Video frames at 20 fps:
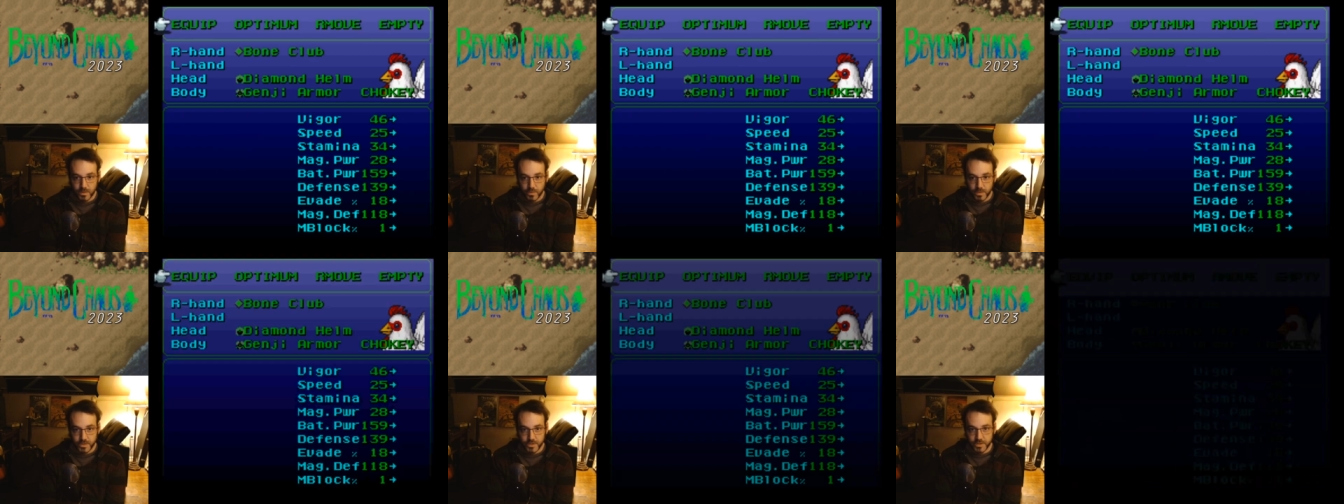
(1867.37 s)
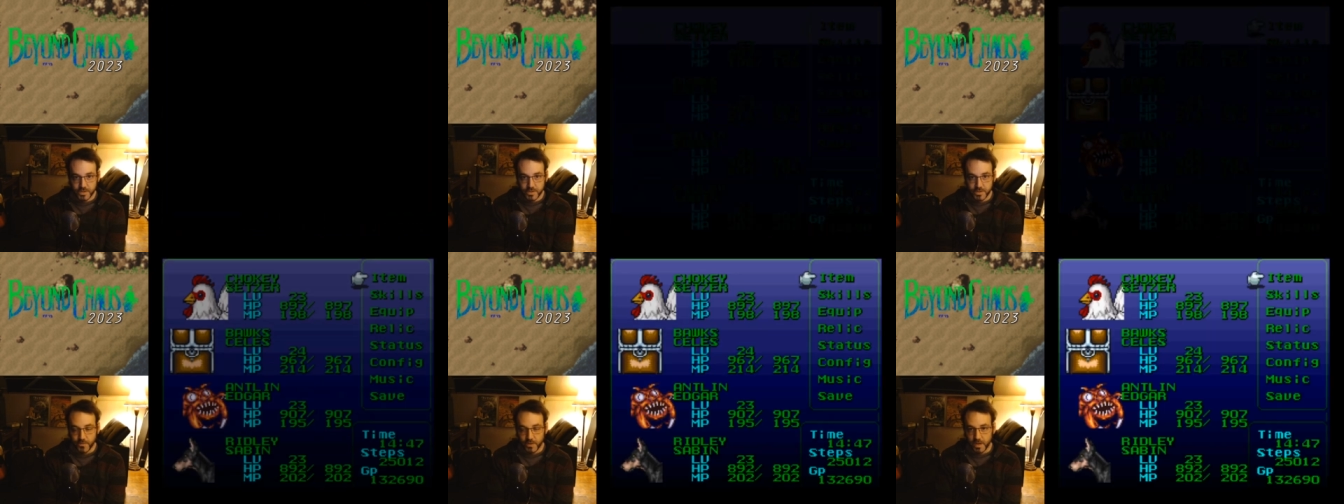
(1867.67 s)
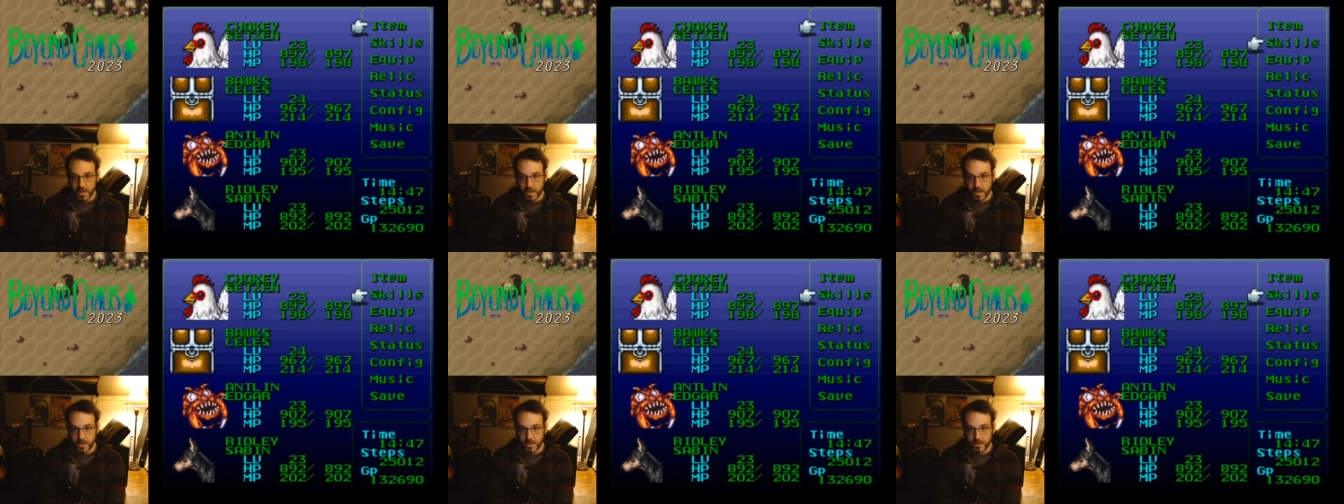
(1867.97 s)
Which is
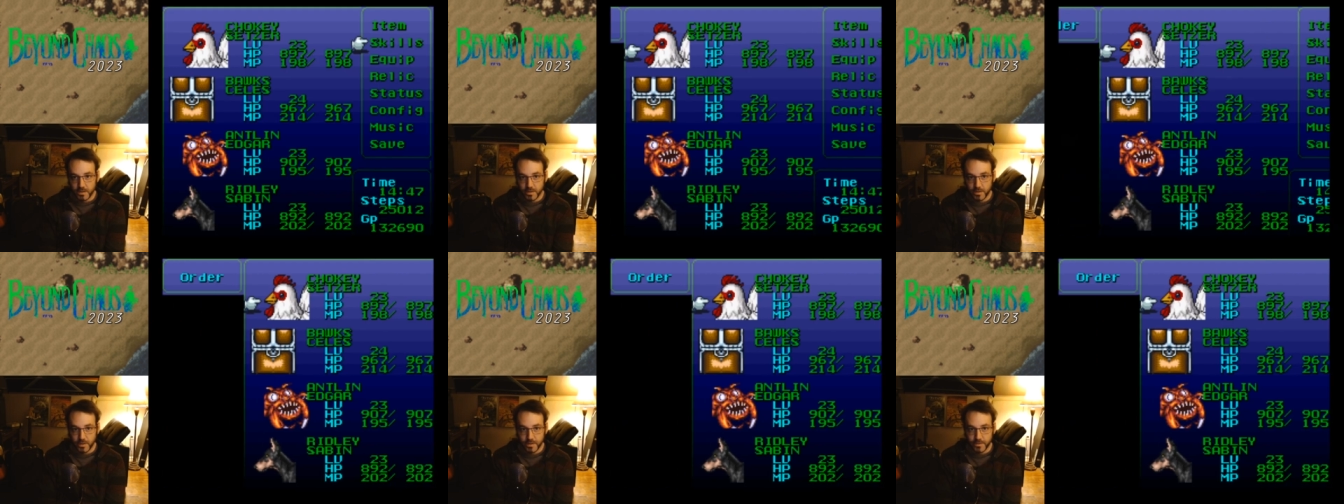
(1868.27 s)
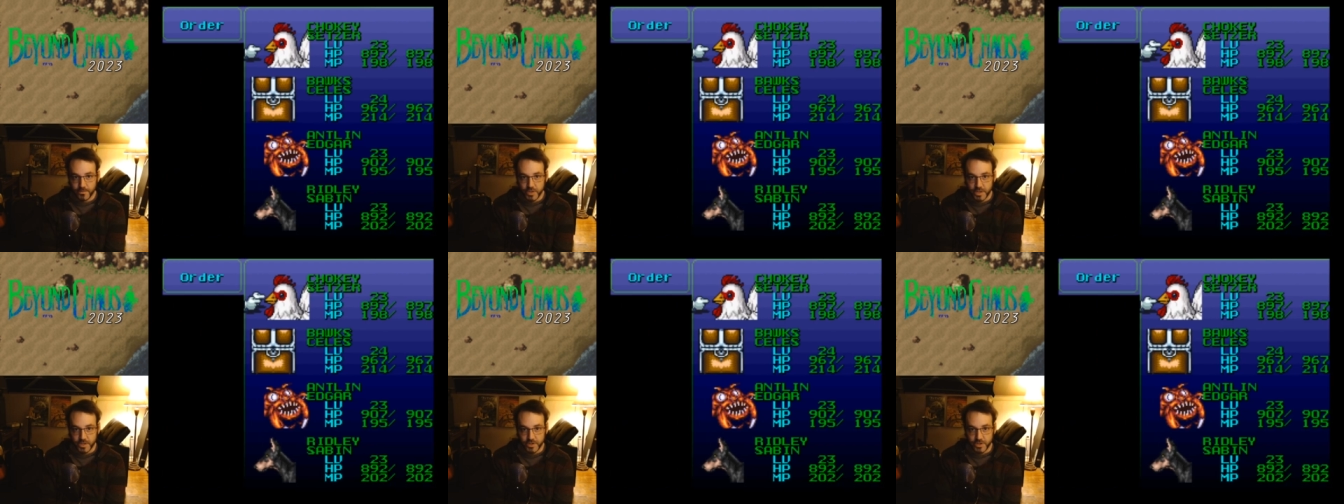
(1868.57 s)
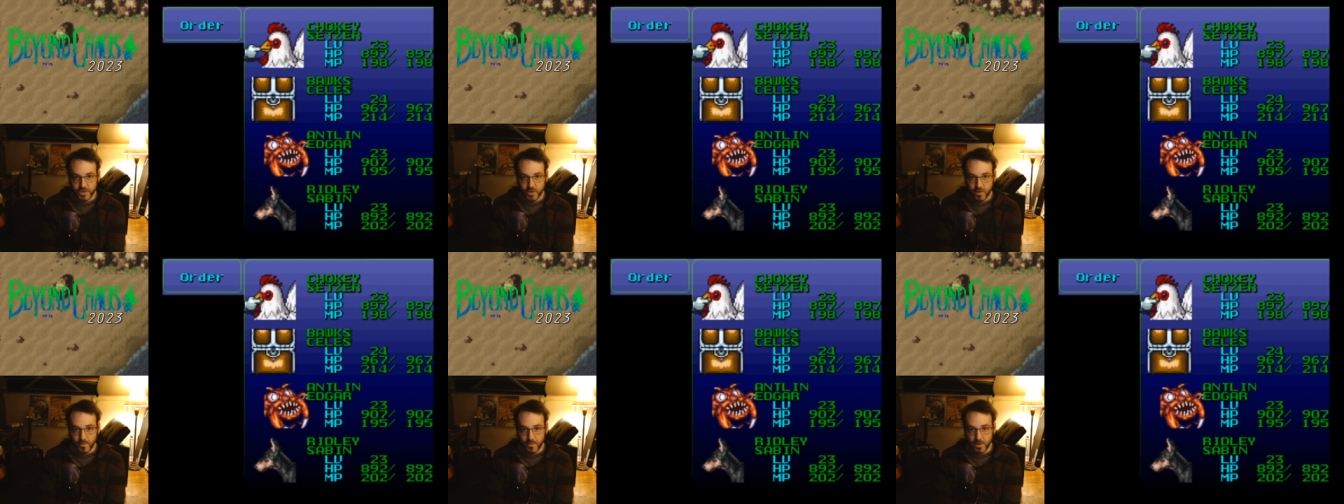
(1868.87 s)
fine. You have
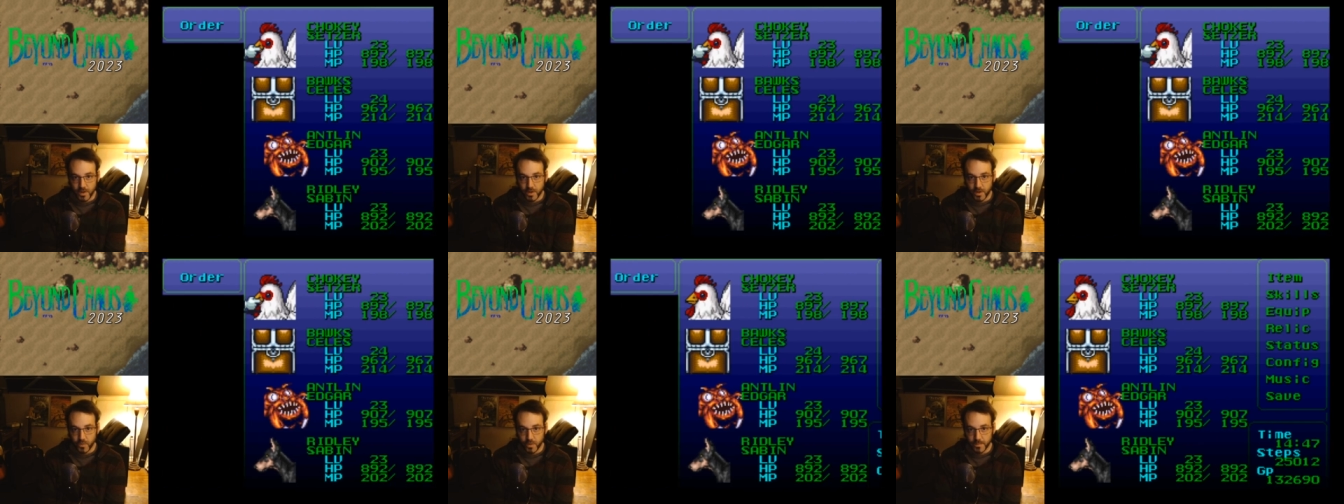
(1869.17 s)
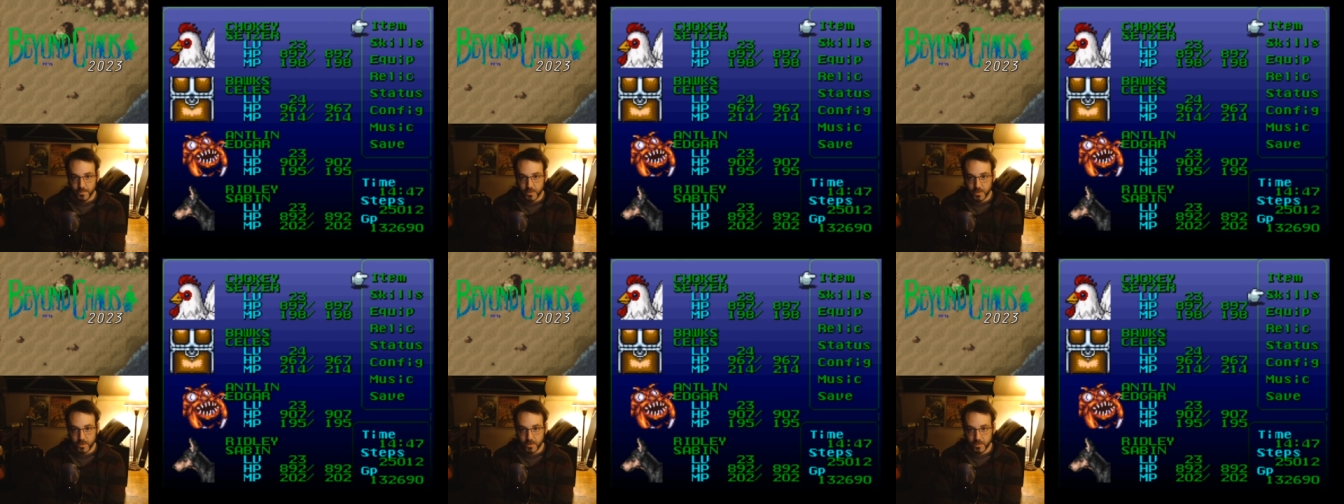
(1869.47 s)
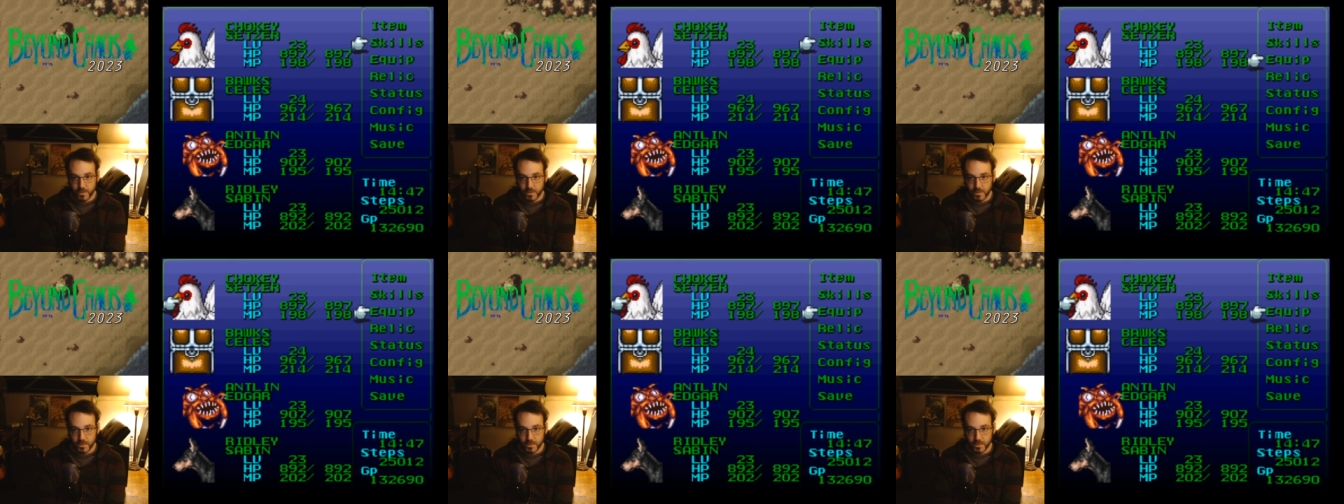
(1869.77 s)
Genji armor equipped.